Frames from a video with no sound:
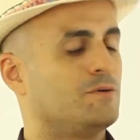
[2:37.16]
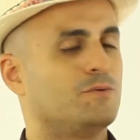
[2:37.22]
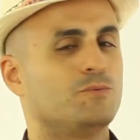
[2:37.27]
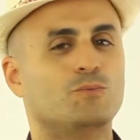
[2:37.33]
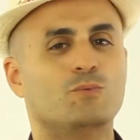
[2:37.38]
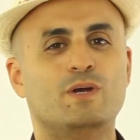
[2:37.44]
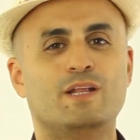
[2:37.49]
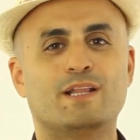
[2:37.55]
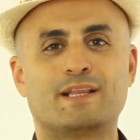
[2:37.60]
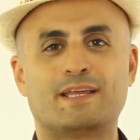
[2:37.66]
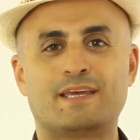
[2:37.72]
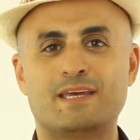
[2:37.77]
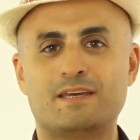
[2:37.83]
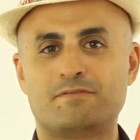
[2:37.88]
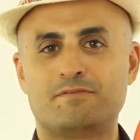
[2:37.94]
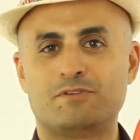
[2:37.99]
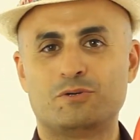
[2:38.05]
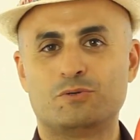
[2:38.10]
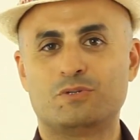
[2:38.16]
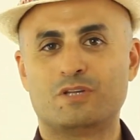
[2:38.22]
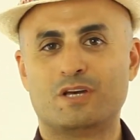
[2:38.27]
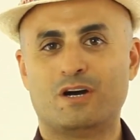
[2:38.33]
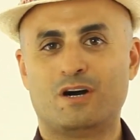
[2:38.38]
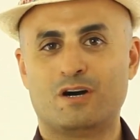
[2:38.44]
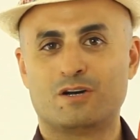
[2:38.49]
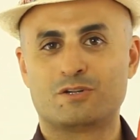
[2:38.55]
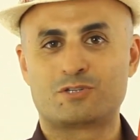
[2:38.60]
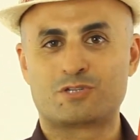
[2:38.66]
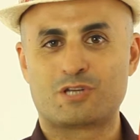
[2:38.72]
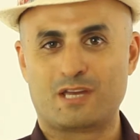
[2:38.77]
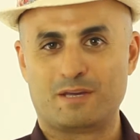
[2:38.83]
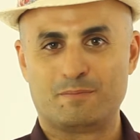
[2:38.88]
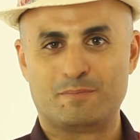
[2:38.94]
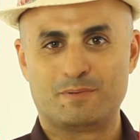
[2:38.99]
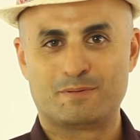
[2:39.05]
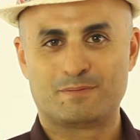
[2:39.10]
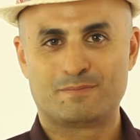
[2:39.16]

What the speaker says: will give you the heart shape.